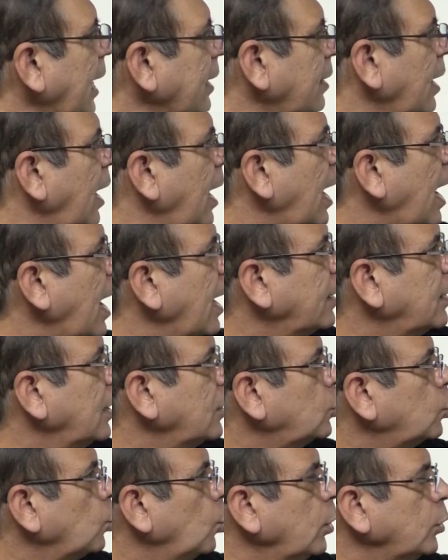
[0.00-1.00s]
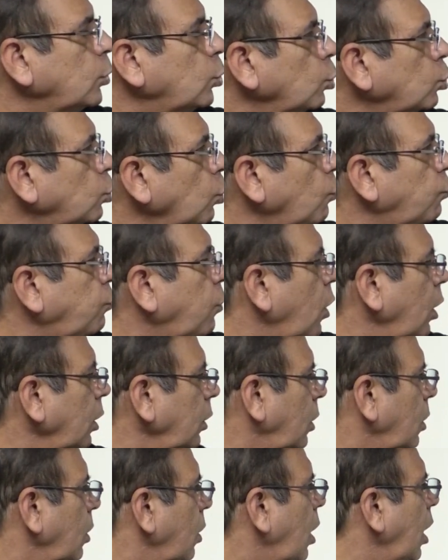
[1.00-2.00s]
as either 2 into 2
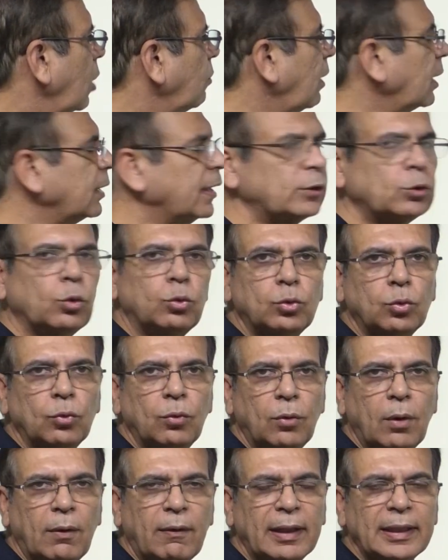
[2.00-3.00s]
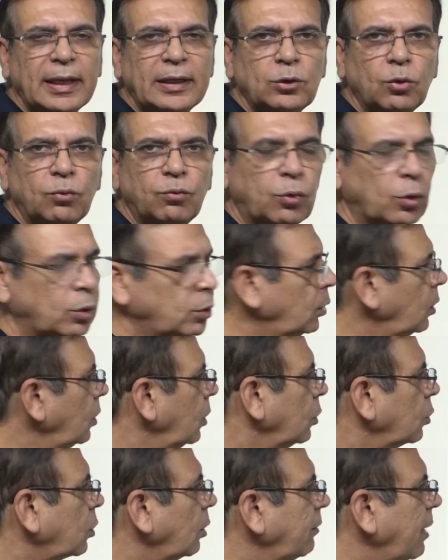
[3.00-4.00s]
4 or 1 into 2 1 into 4.
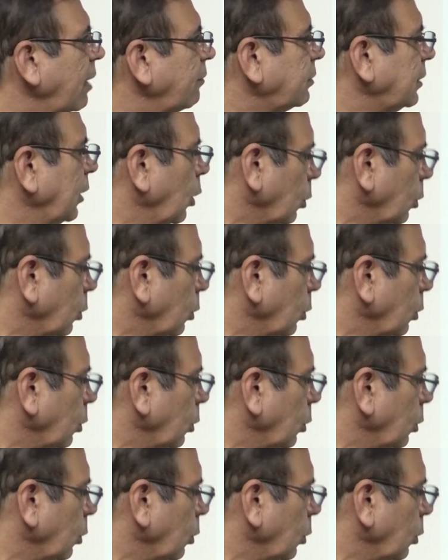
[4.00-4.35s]
So we have